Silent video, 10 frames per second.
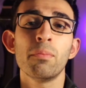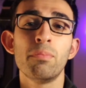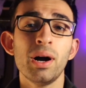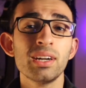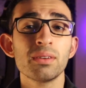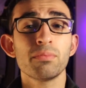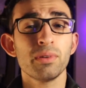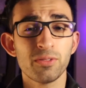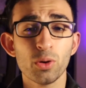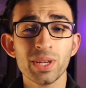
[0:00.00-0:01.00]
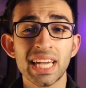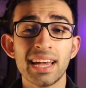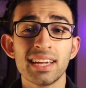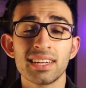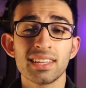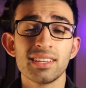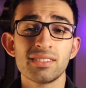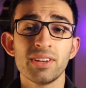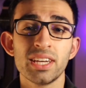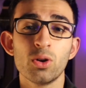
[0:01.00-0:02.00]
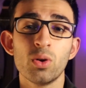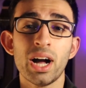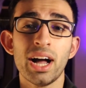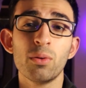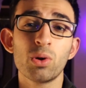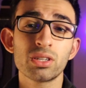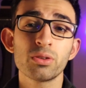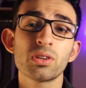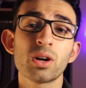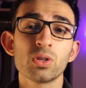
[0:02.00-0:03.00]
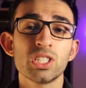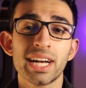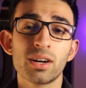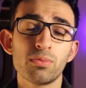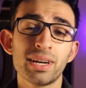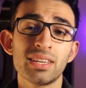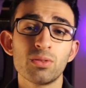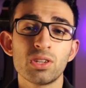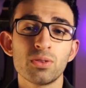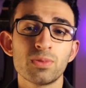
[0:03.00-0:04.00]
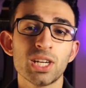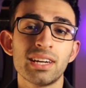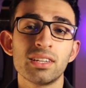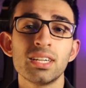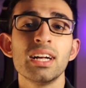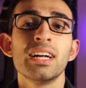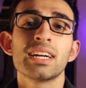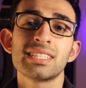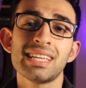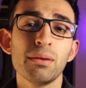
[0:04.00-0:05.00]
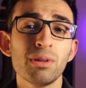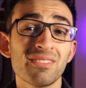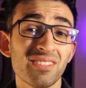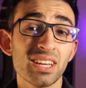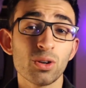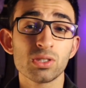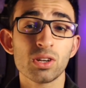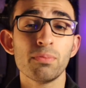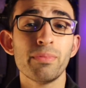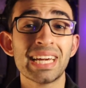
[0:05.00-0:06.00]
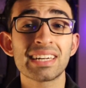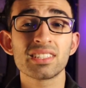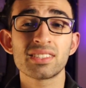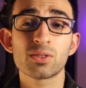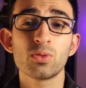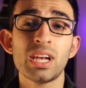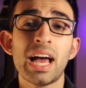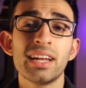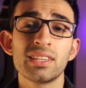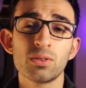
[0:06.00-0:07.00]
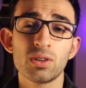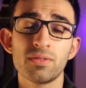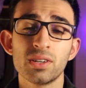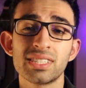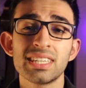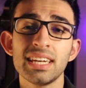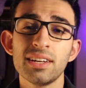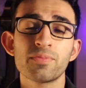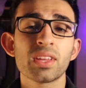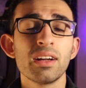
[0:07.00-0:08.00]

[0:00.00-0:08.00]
But before we get into this video, I want you to go check out my YouTube channel because I make videos on medical school and university